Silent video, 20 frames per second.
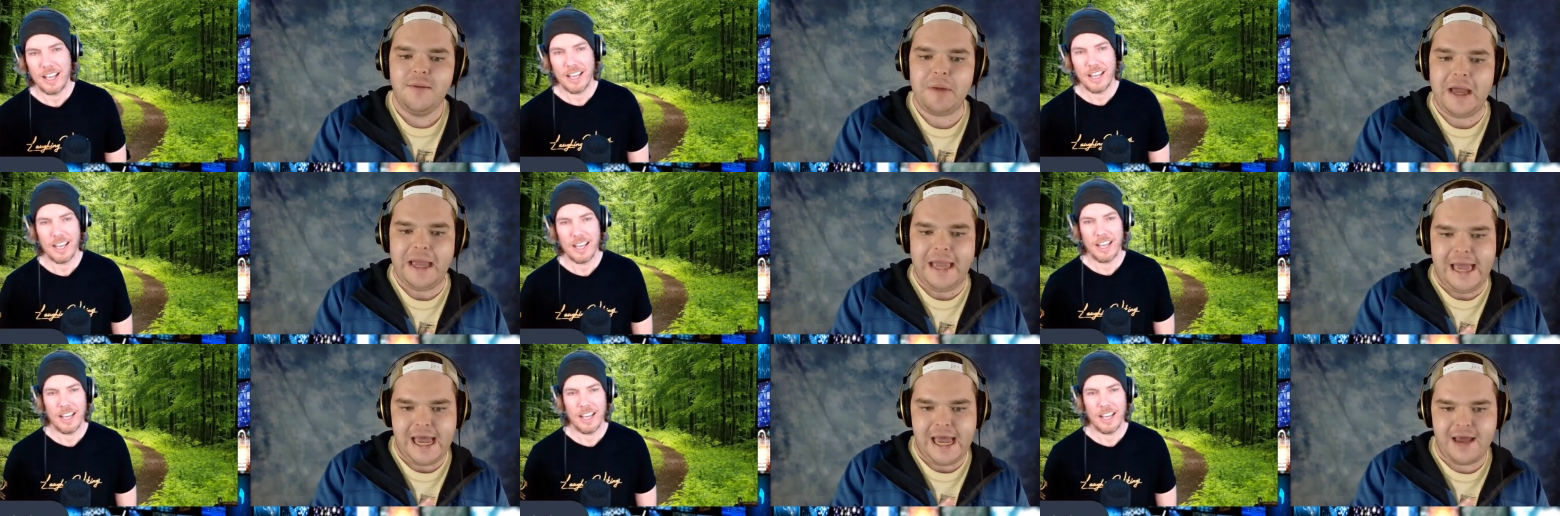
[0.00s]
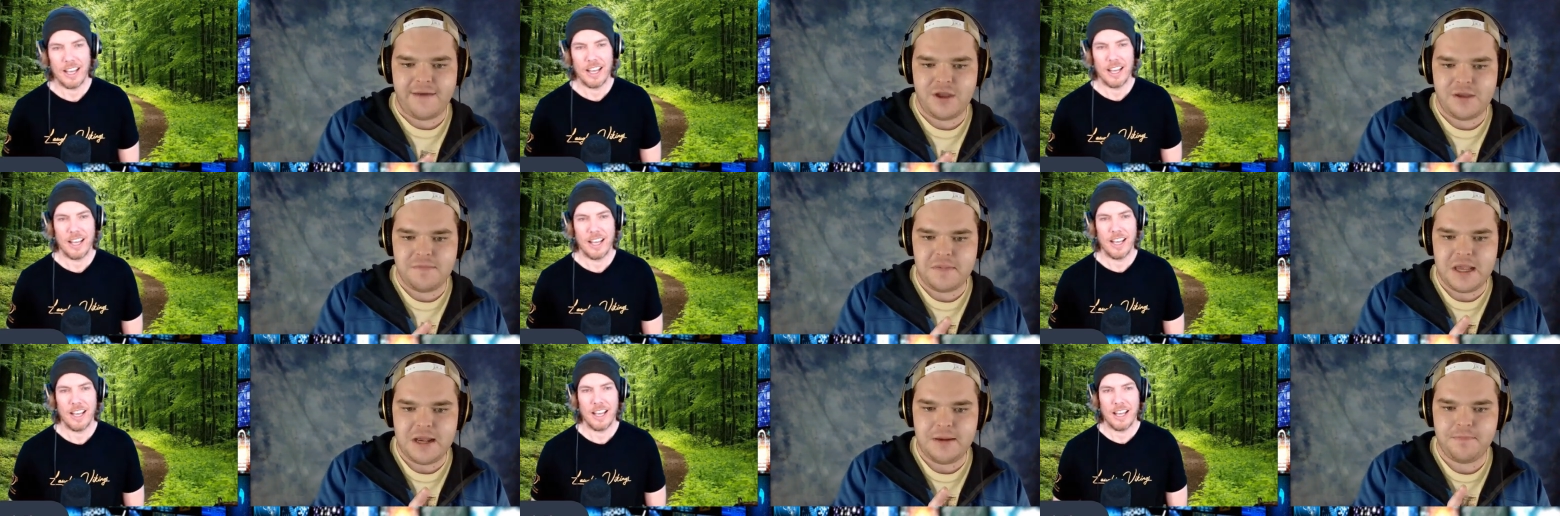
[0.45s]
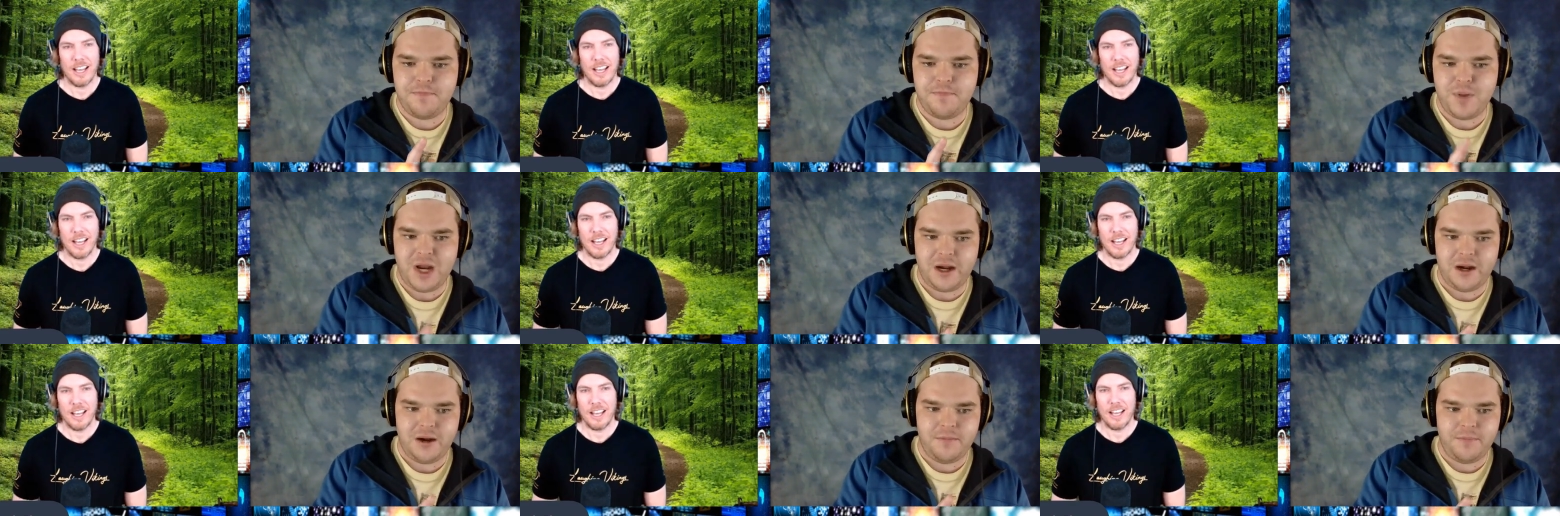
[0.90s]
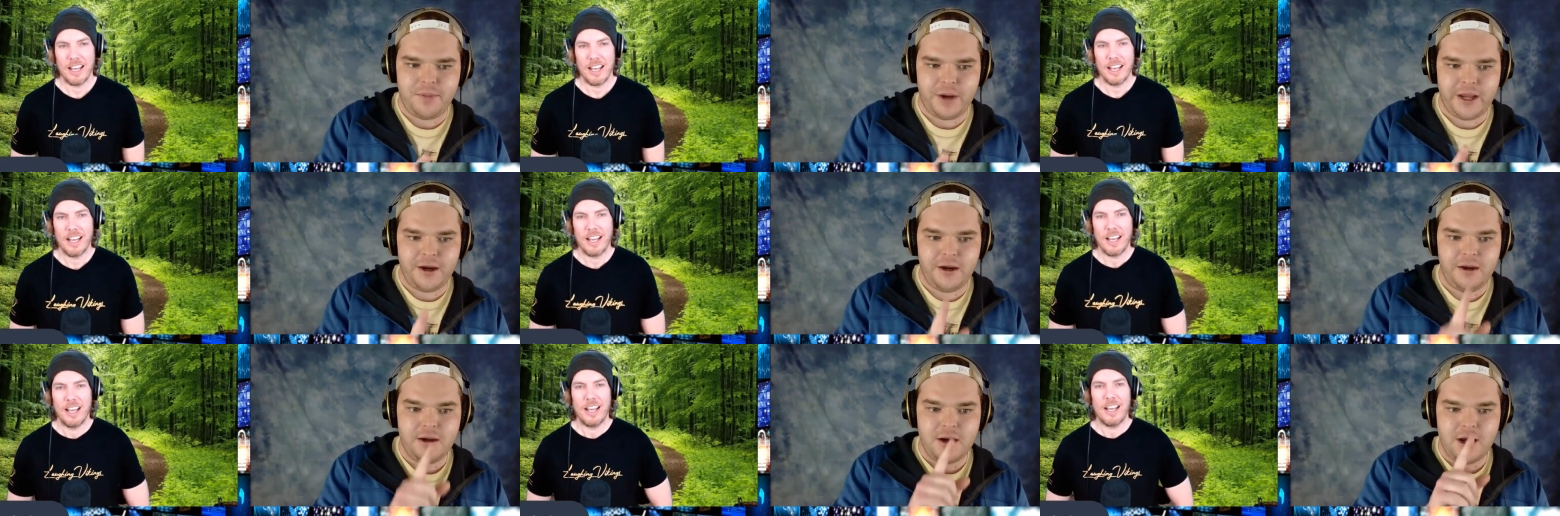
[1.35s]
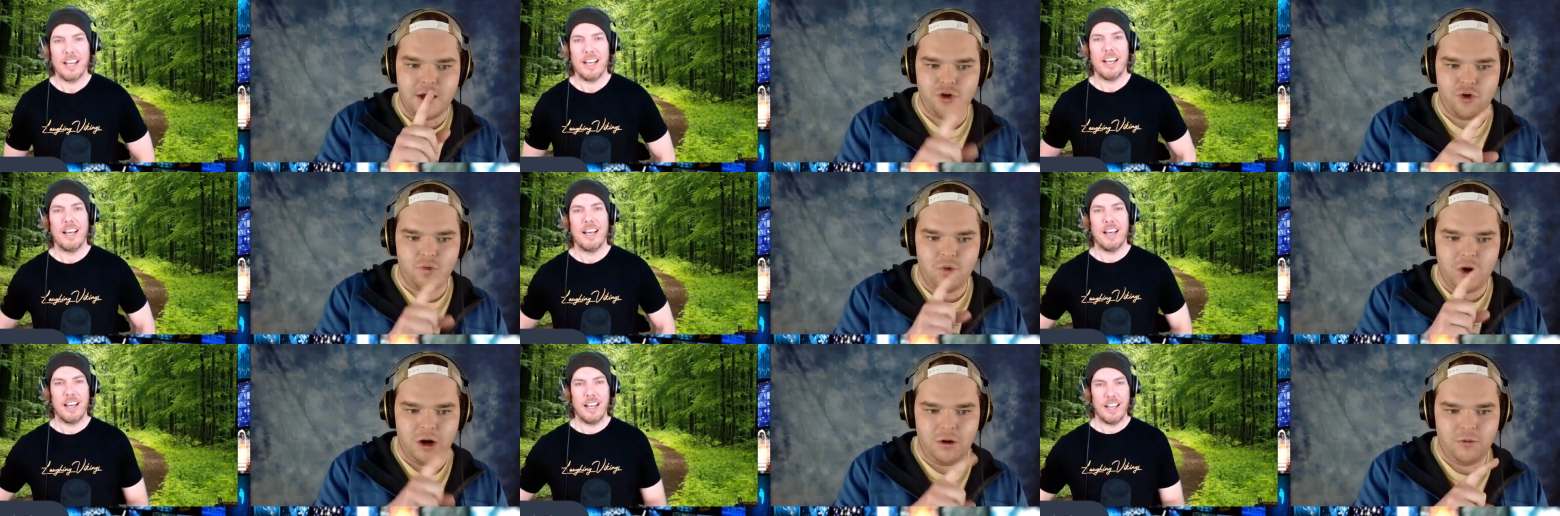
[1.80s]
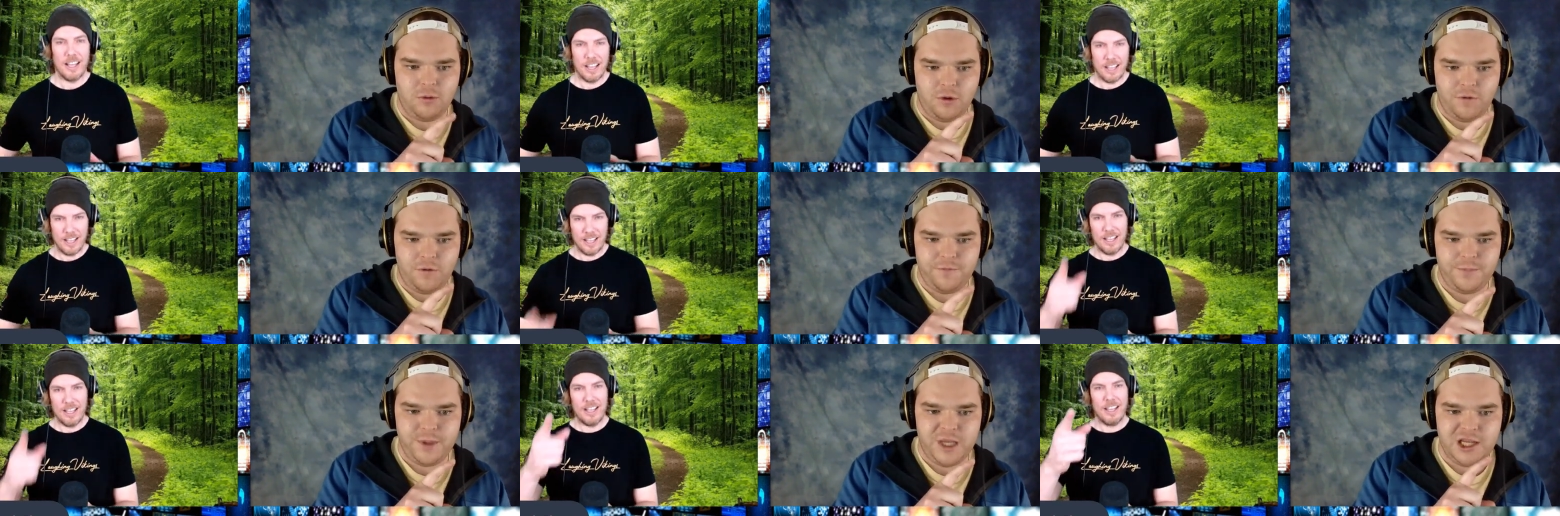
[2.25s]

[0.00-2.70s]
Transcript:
Speaker 1: by having been bitten by another werewolf.